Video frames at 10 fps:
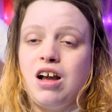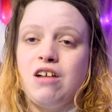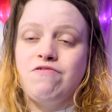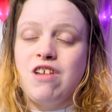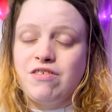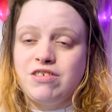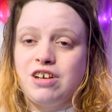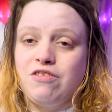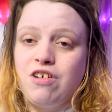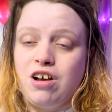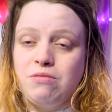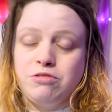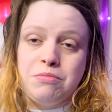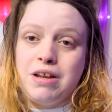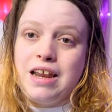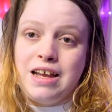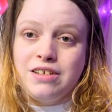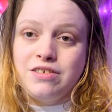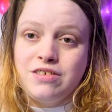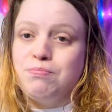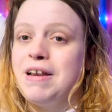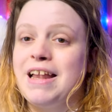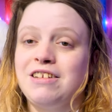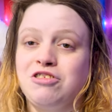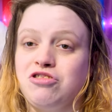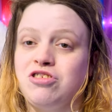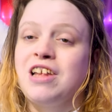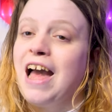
I've never self-harmed on my legs. My legs are just